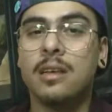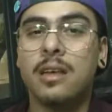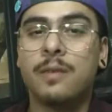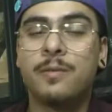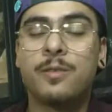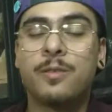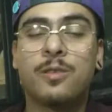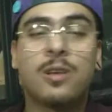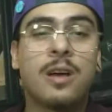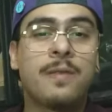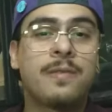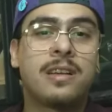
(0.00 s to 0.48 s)

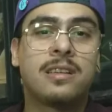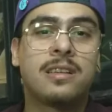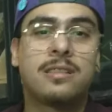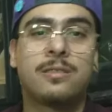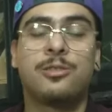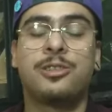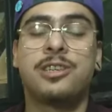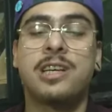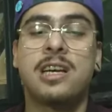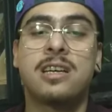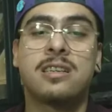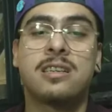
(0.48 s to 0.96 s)
If you have any
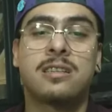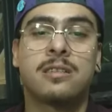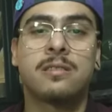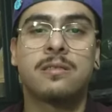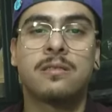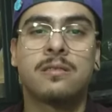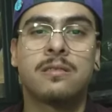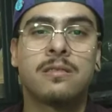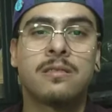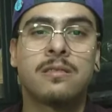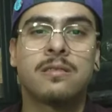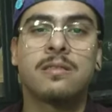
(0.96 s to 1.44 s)

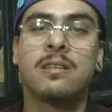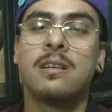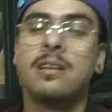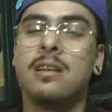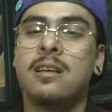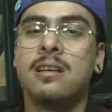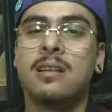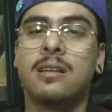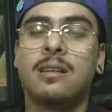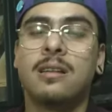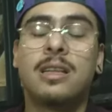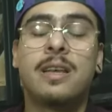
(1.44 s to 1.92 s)
suggestions,
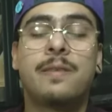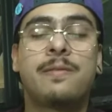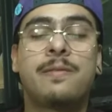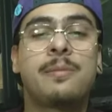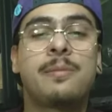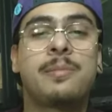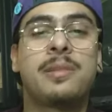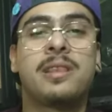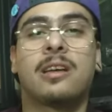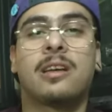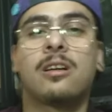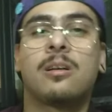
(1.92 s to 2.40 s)
leave
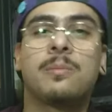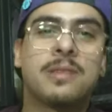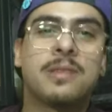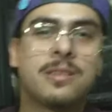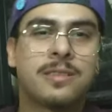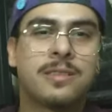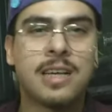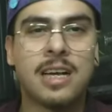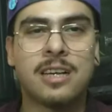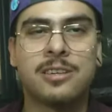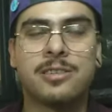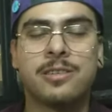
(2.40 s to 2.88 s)
them in the
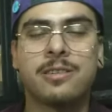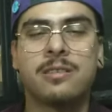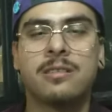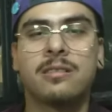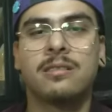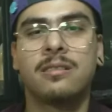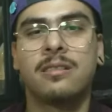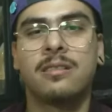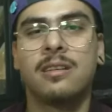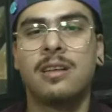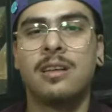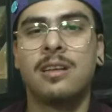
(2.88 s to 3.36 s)
comment
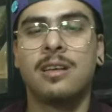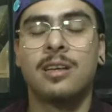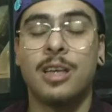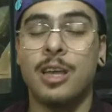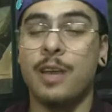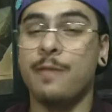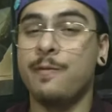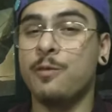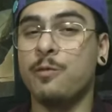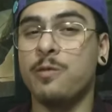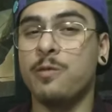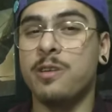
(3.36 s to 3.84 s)
section.
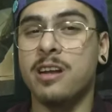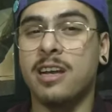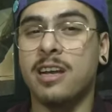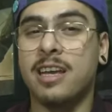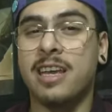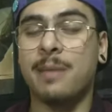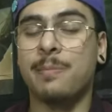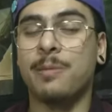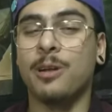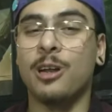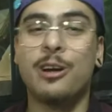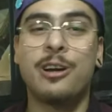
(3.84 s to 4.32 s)
If you want
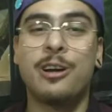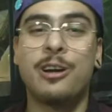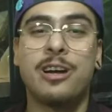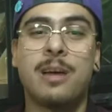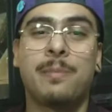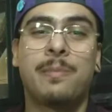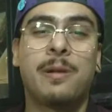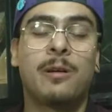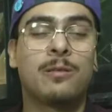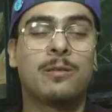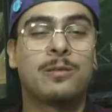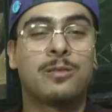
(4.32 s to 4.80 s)
to keep learning
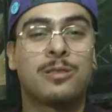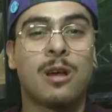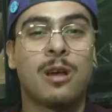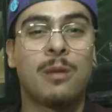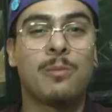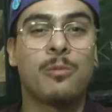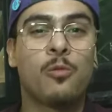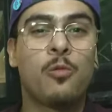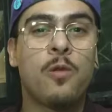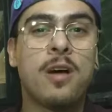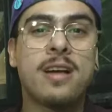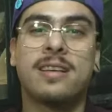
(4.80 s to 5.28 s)
about
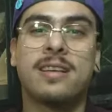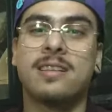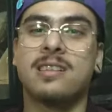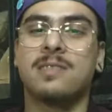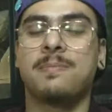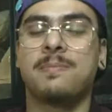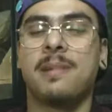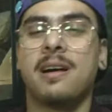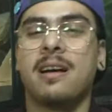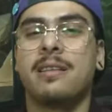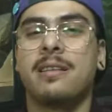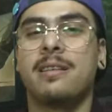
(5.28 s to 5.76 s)
some wacky
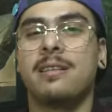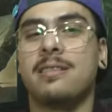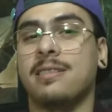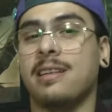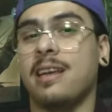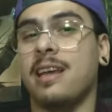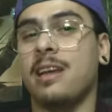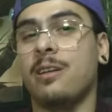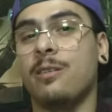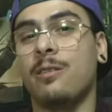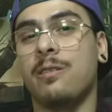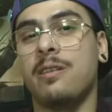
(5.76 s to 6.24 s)

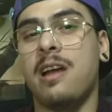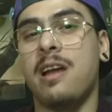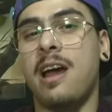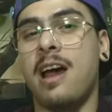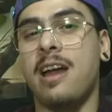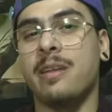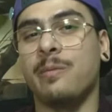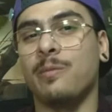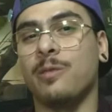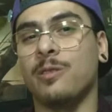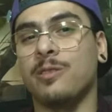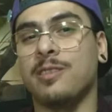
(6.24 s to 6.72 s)
spiders and other
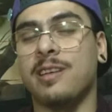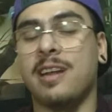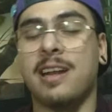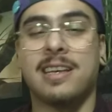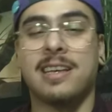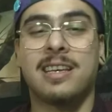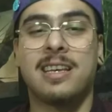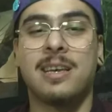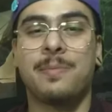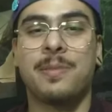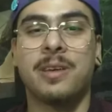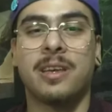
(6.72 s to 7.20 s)
animals that
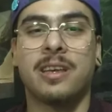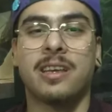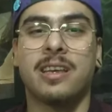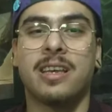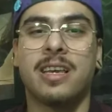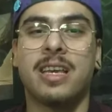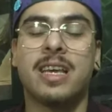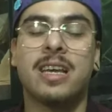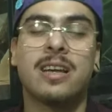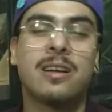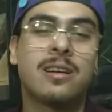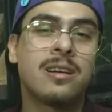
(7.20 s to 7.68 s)
I keep in
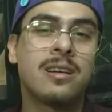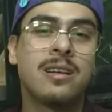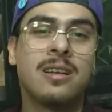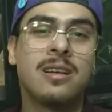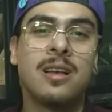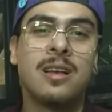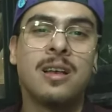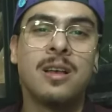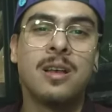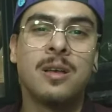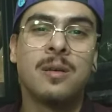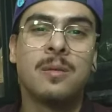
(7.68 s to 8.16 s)
here,
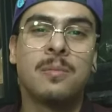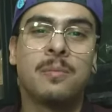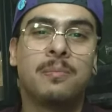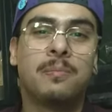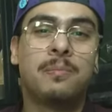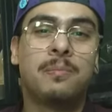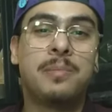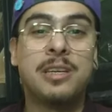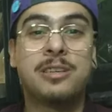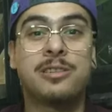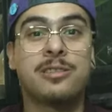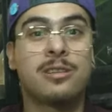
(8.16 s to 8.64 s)

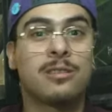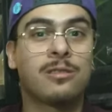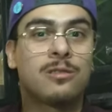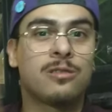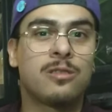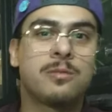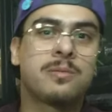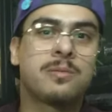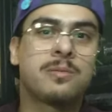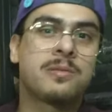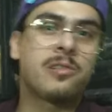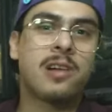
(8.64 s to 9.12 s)
be sure to
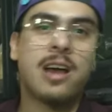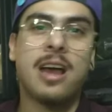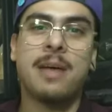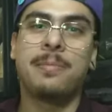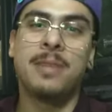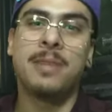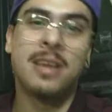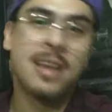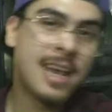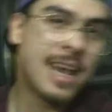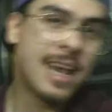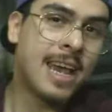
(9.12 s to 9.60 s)

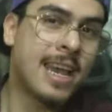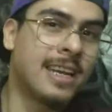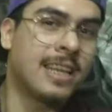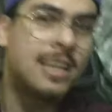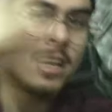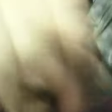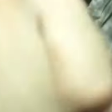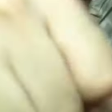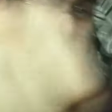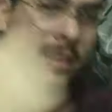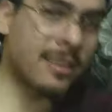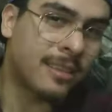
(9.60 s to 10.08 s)
subscribe
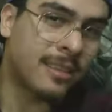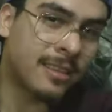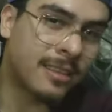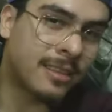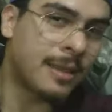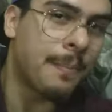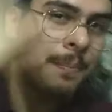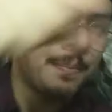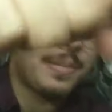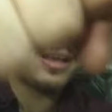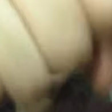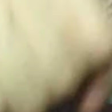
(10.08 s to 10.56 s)
and hit
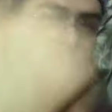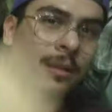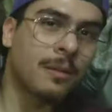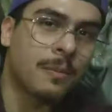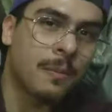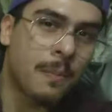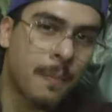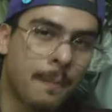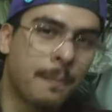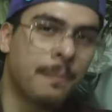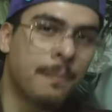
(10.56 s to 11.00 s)
the bell